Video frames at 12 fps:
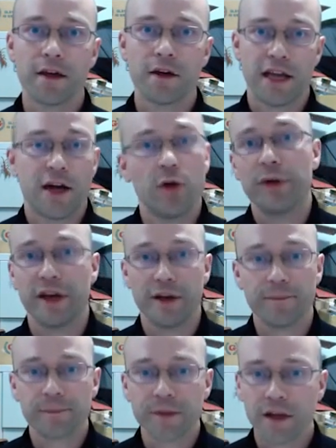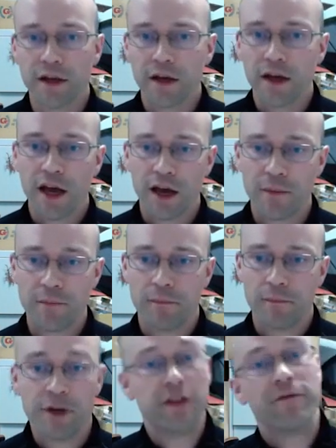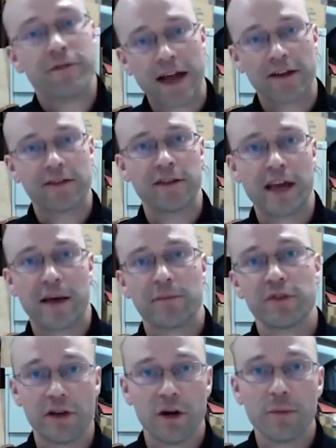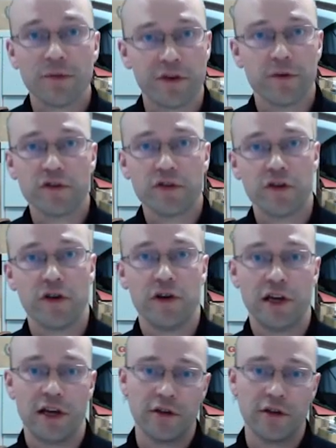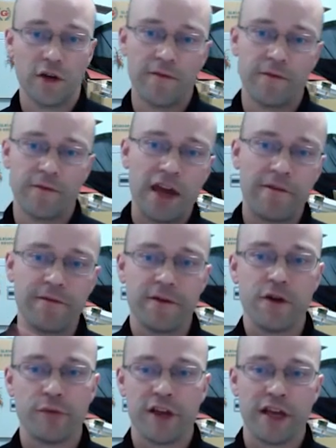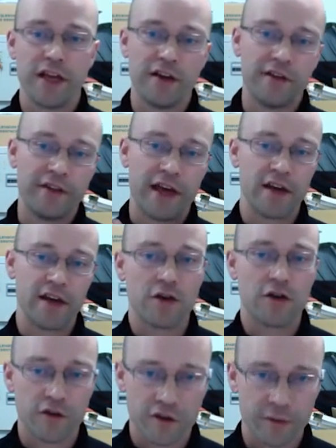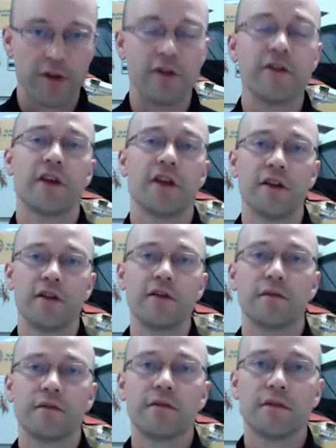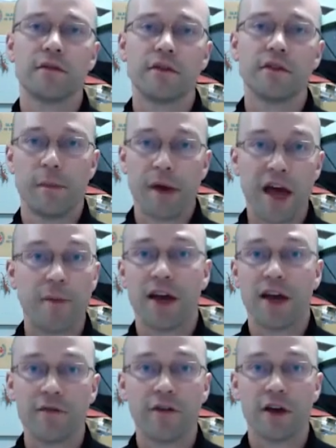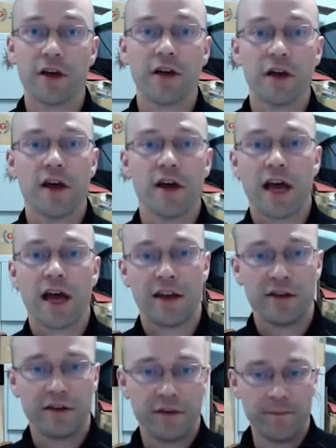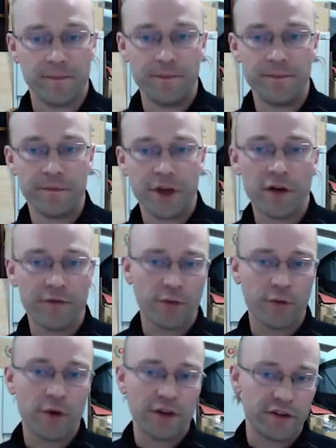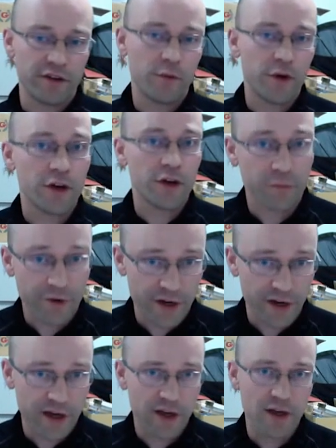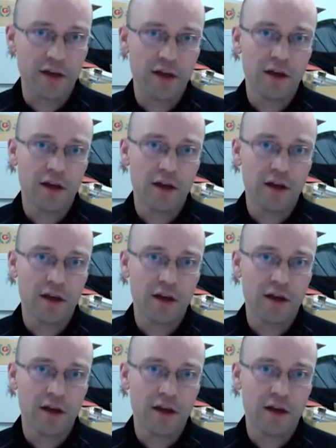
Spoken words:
helping. But in fact, the absolute opposite was true. Like, if you breed, then you contribute to repair behaviour. And of the ones that weren't breeding,